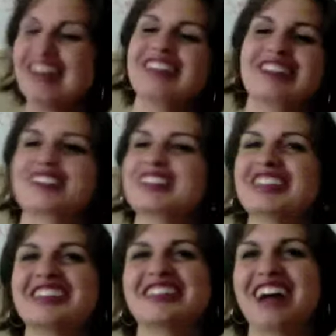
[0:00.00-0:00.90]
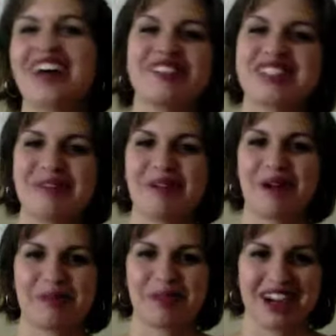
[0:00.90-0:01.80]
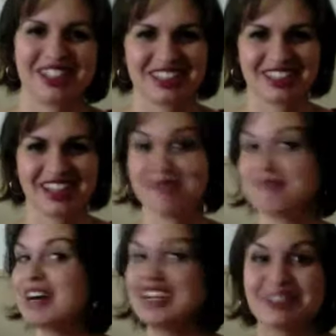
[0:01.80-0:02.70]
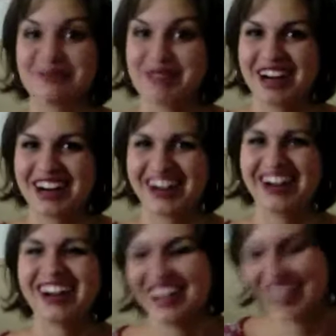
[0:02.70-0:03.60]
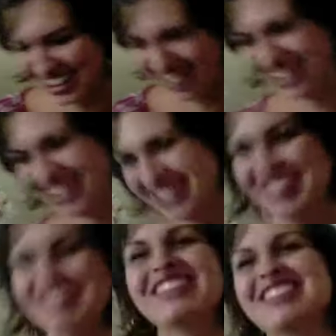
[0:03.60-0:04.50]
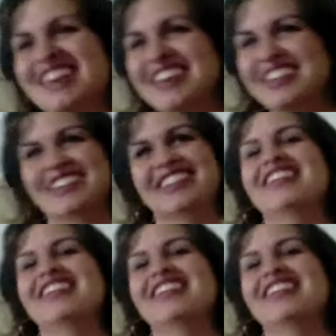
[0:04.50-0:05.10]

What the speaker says: So every time I walk by, she's like, much better. So